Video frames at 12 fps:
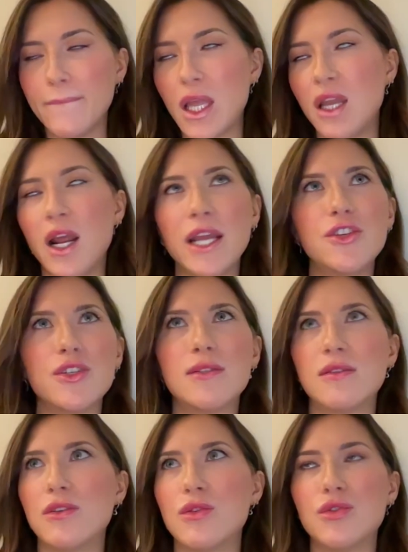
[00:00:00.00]
And I
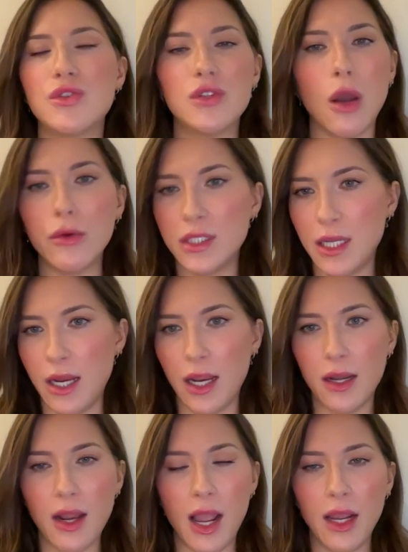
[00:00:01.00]
just soaked it
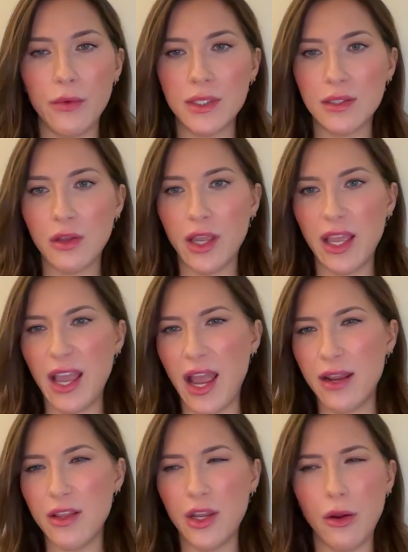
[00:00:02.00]
in. I was looking
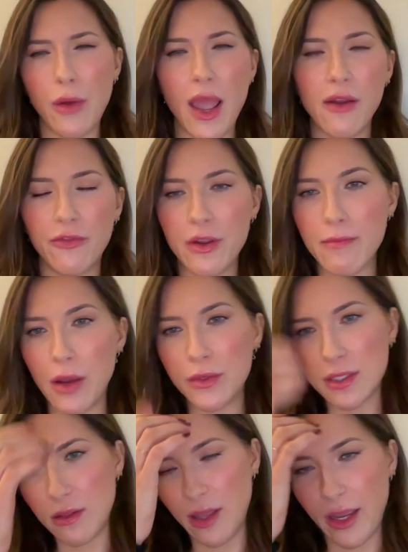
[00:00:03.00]
at, every
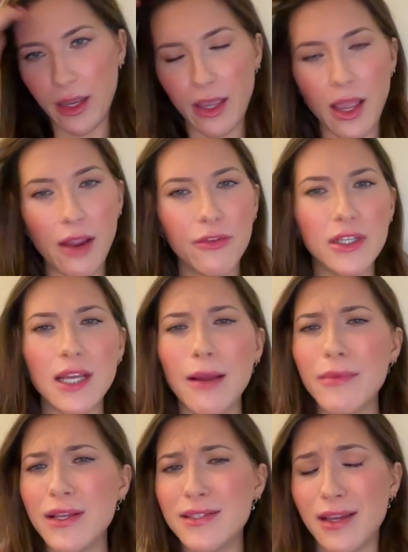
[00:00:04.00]
mouse click, every
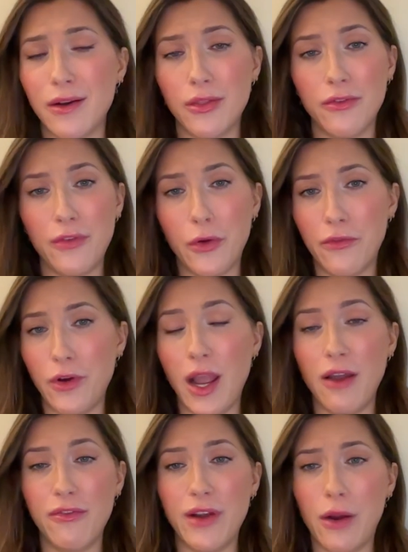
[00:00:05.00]
time they sat on the phone for
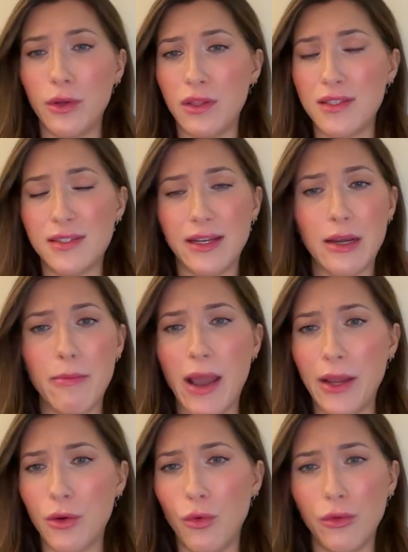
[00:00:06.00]
half an hour listening to
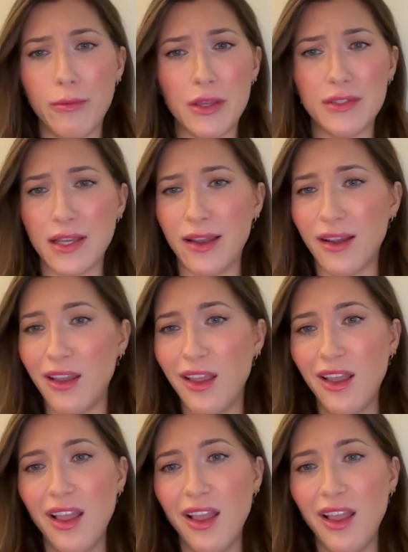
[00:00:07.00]
bad hold music.